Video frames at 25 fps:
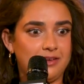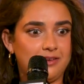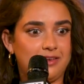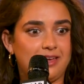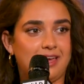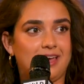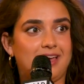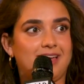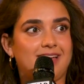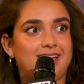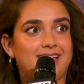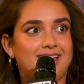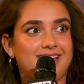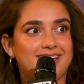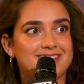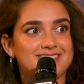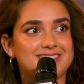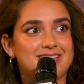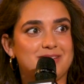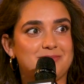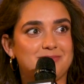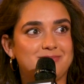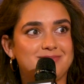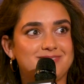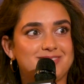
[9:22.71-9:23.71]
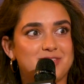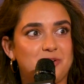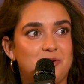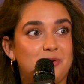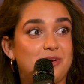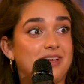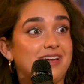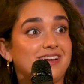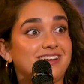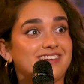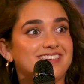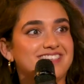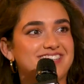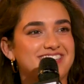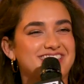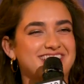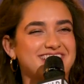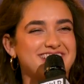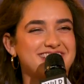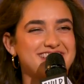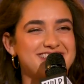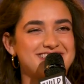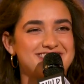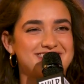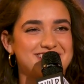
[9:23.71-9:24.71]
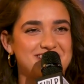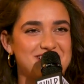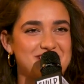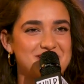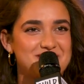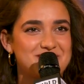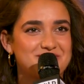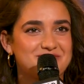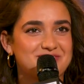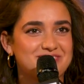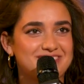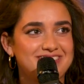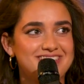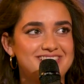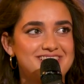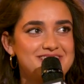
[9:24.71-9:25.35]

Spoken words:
okay, I guess I'm talking to Steve